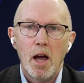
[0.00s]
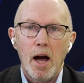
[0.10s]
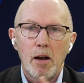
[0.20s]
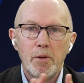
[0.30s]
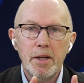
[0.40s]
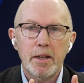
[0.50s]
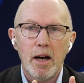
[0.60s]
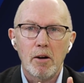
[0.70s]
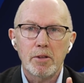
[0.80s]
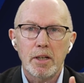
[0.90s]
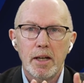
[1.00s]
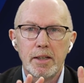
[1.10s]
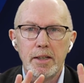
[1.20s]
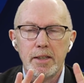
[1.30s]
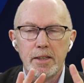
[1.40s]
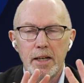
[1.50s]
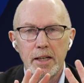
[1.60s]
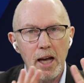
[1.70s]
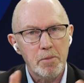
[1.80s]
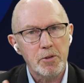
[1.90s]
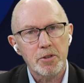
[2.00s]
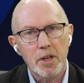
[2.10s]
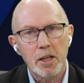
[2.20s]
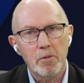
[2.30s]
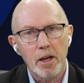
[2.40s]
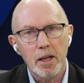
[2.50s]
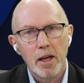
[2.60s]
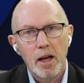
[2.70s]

I'll read it out, and I think it kind of captures anyway